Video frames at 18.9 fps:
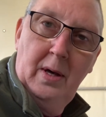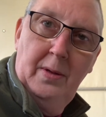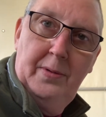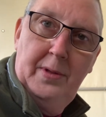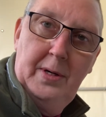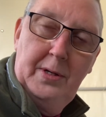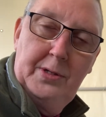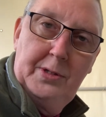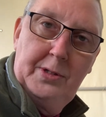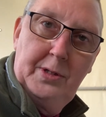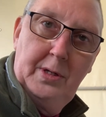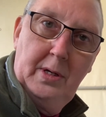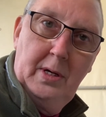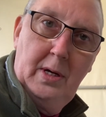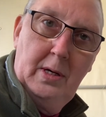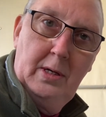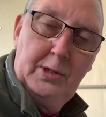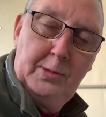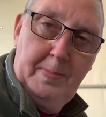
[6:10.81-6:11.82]
this
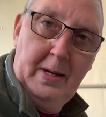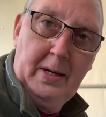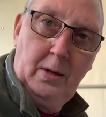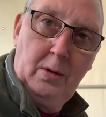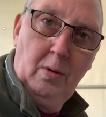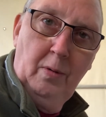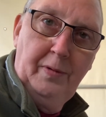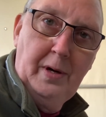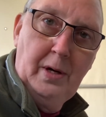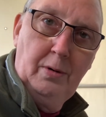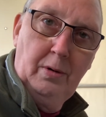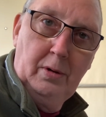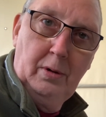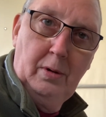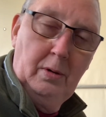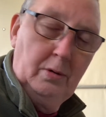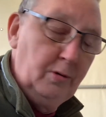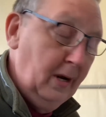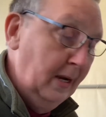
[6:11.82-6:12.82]
spent coffee
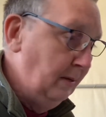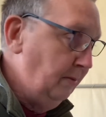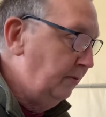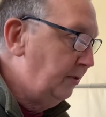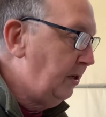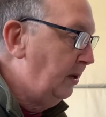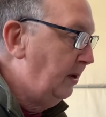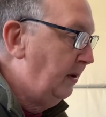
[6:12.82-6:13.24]
grounds